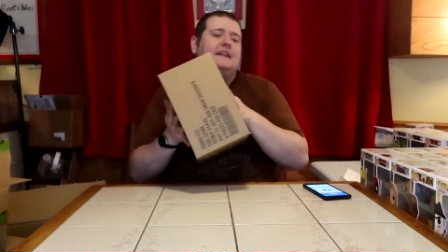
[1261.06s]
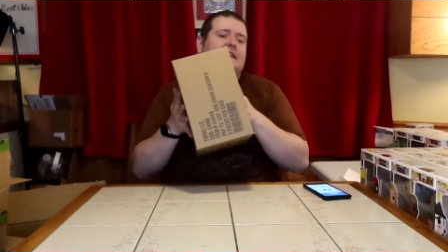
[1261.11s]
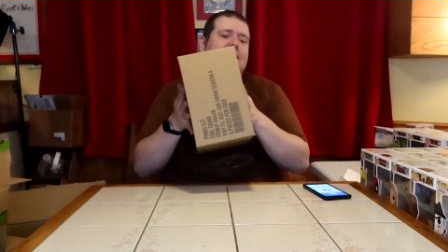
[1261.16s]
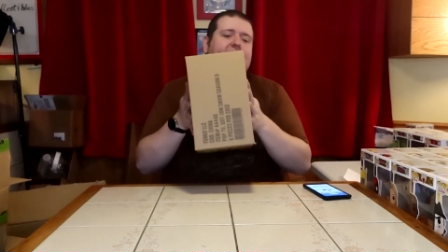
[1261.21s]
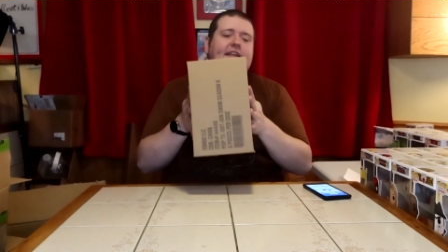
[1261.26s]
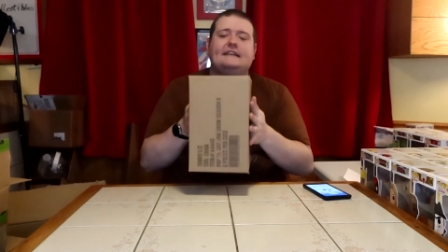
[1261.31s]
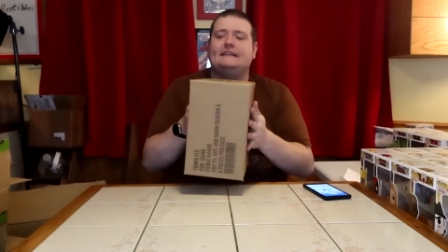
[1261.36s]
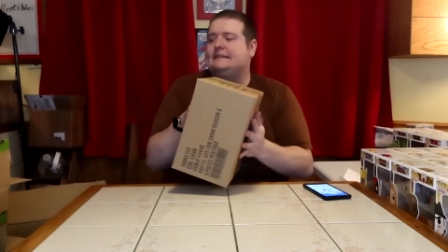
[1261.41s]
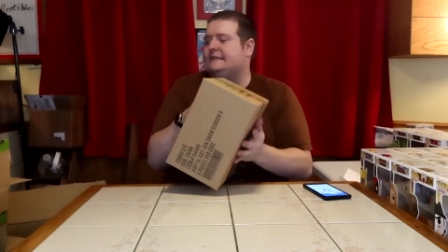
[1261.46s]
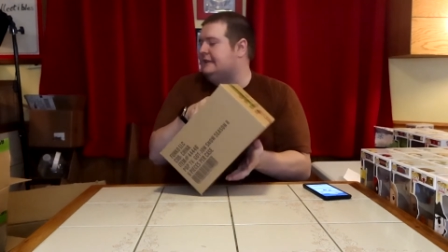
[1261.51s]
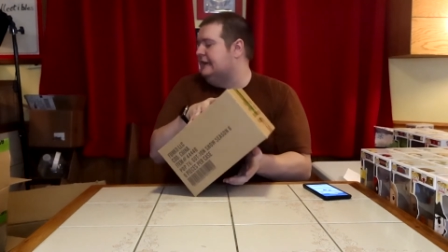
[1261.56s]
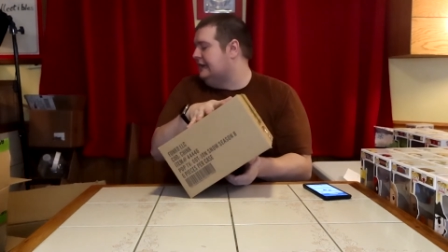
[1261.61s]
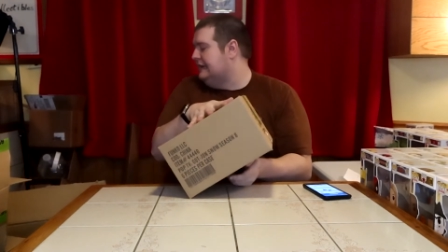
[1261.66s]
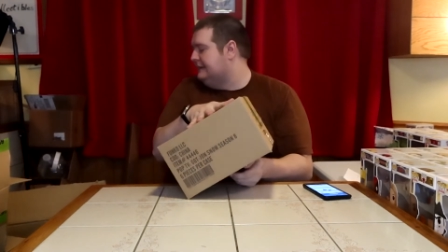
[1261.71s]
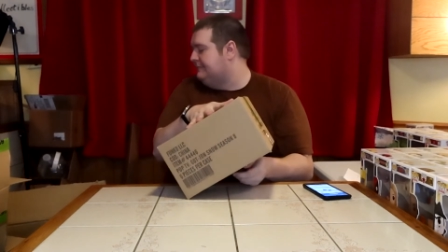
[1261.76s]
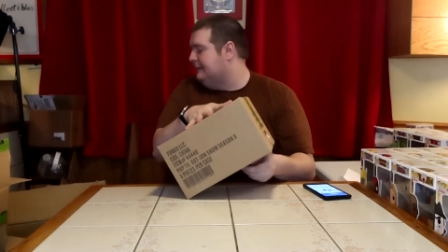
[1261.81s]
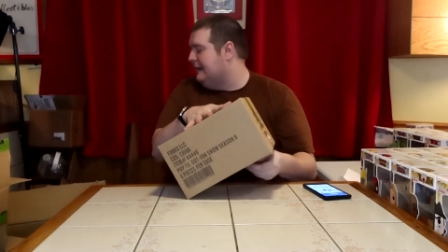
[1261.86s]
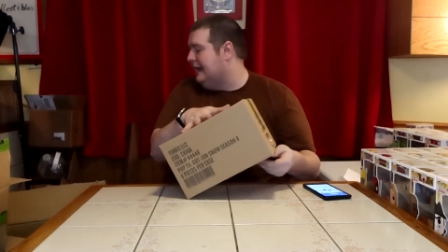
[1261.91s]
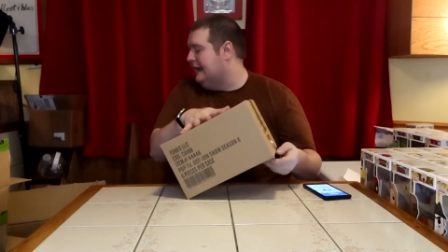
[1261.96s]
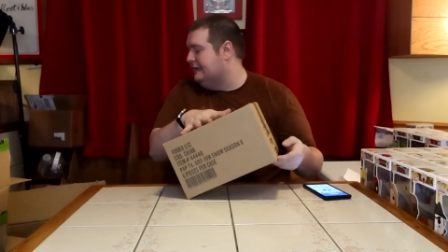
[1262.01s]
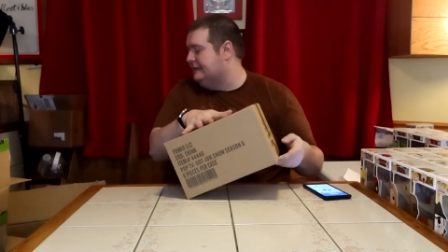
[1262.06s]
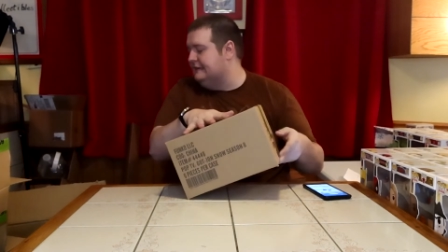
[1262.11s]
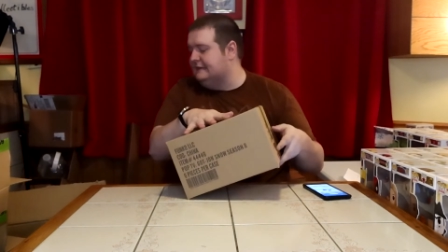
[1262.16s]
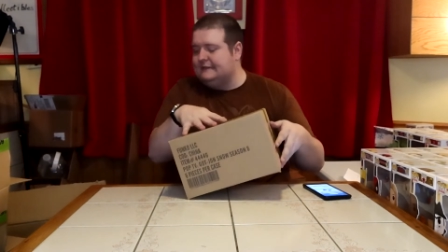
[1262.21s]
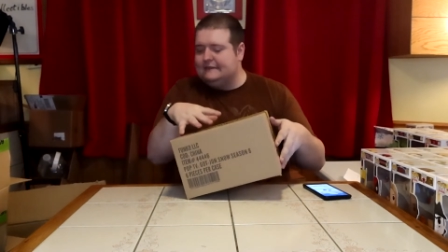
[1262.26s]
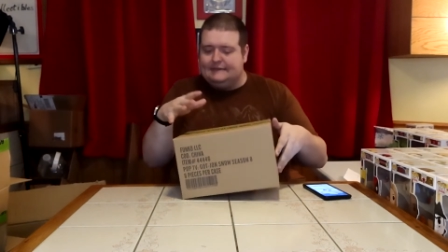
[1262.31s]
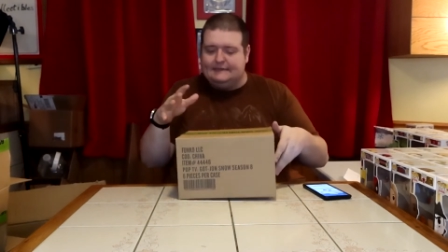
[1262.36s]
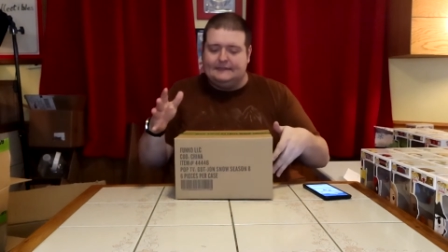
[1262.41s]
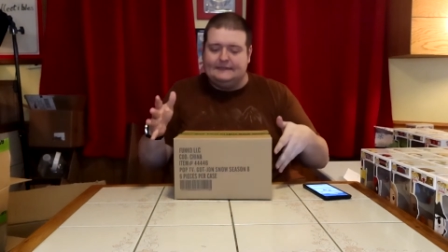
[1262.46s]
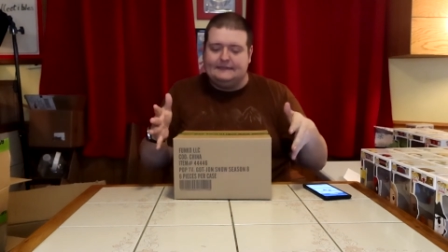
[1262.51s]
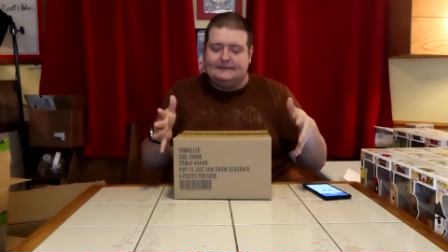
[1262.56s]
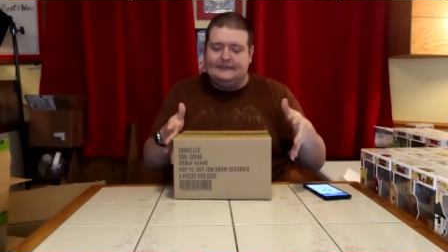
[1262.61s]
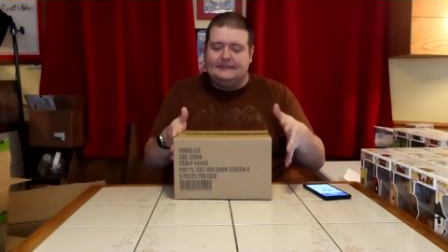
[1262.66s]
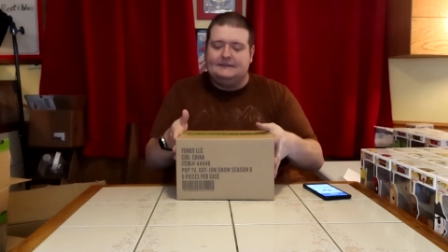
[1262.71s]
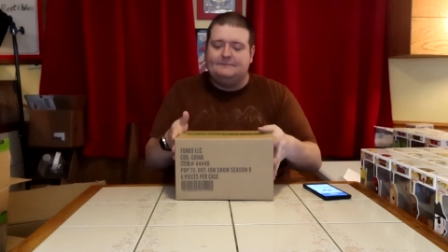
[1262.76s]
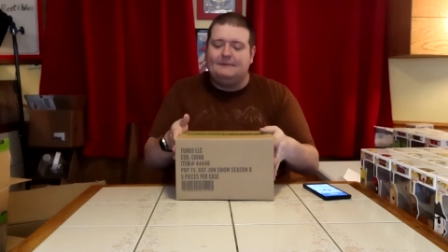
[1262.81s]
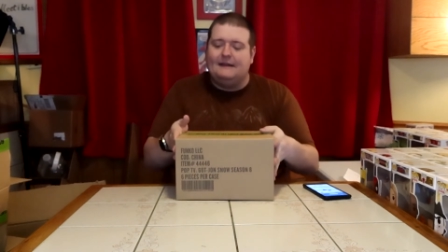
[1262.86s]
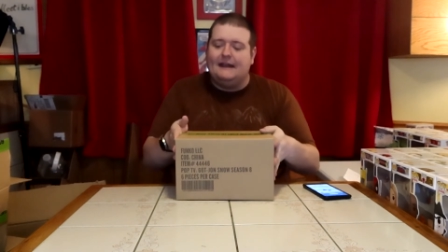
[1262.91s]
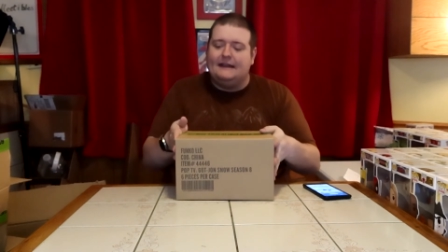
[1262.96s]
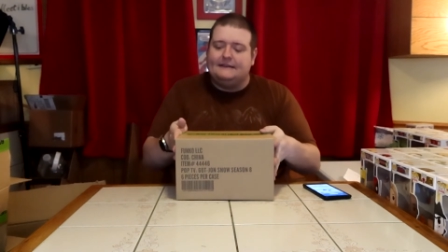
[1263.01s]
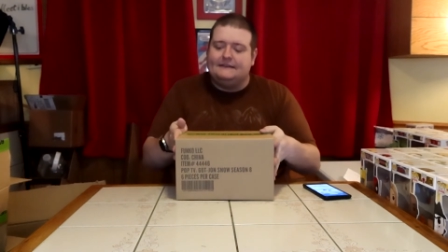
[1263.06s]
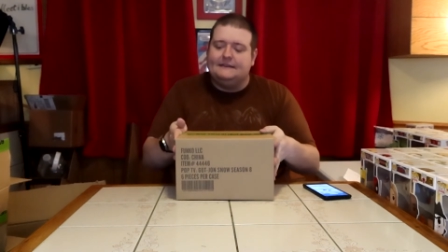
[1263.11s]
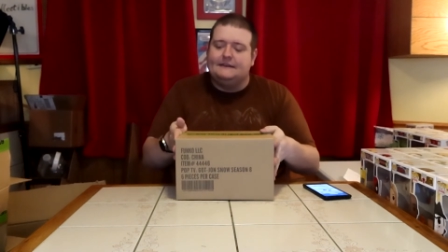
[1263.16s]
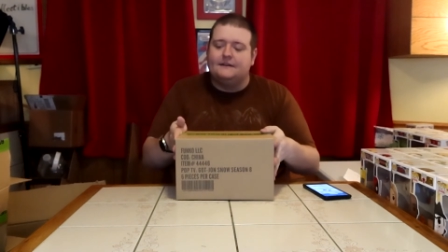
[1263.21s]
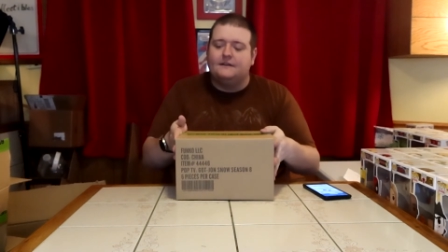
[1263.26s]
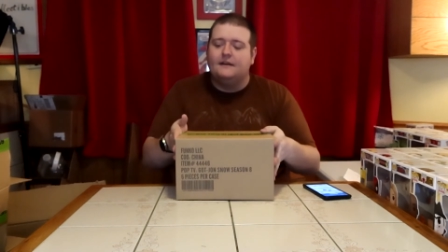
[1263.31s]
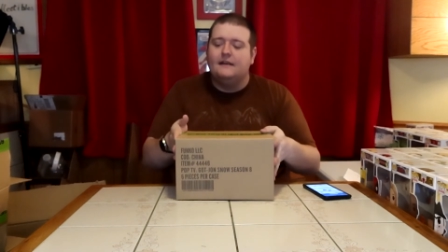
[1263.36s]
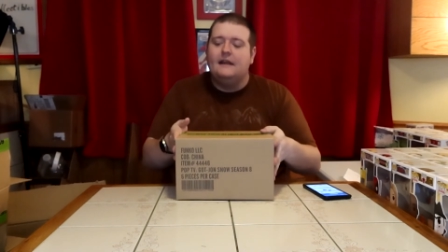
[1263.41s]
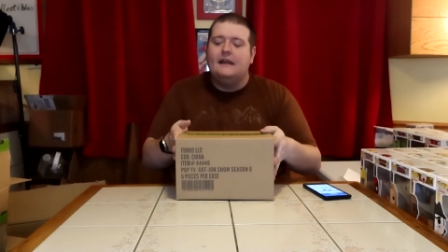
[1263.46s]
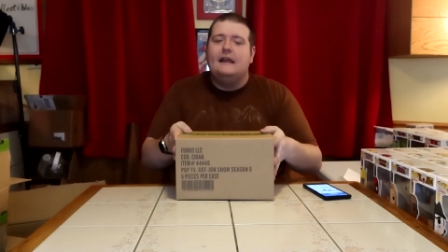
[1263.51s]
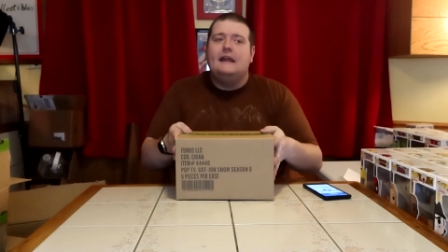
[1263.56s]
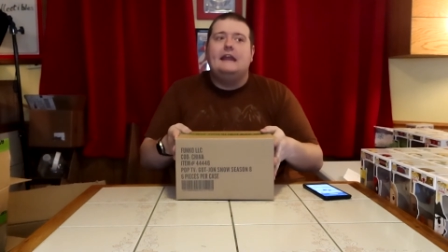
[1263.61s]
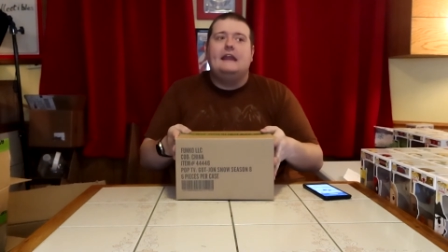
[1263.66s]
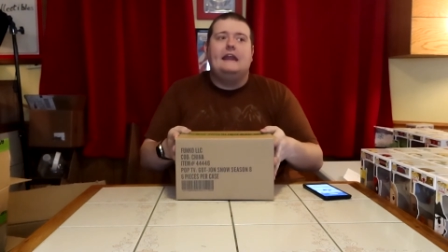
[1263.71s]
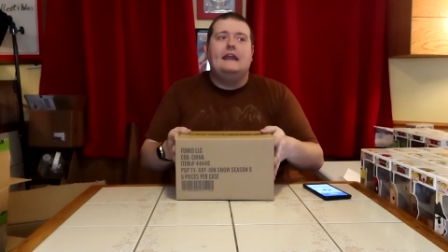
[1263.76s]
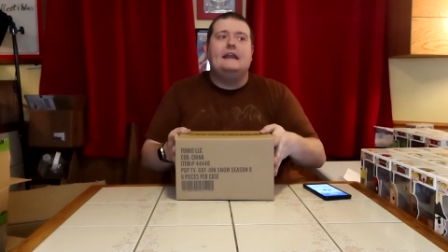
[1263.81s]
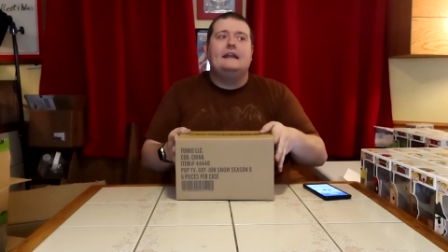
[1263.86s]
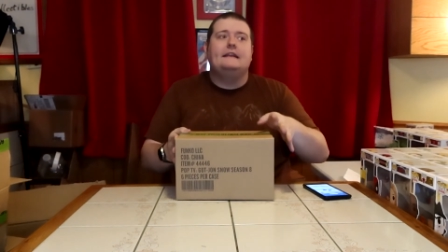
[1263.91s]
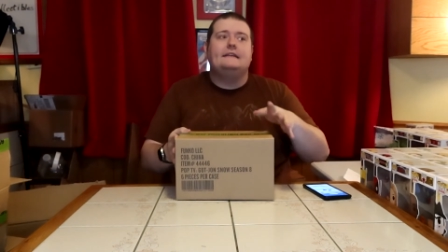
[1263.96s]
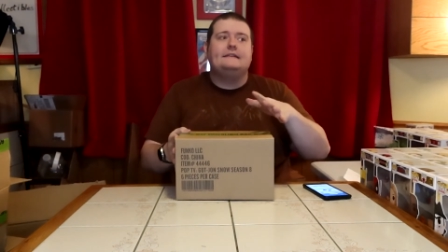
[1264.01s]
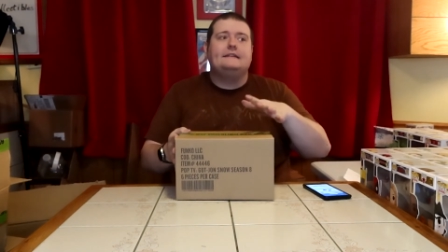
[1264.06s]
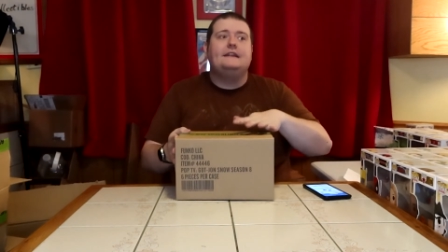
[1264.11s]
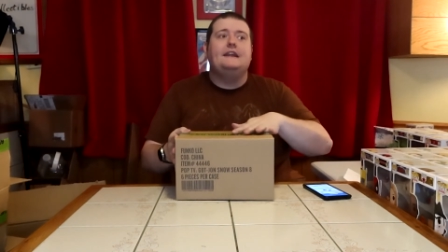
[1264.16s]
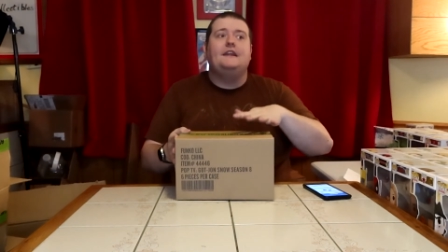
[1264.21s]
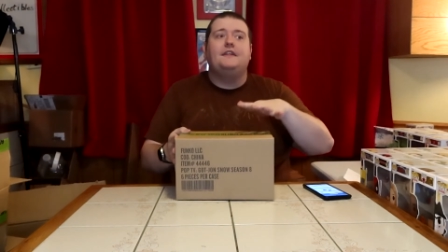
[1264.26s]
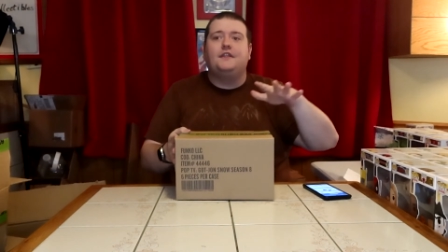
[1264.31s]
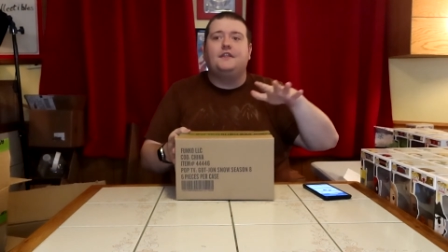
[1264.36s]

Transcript: that these six boxes, this is the sixth box here, is the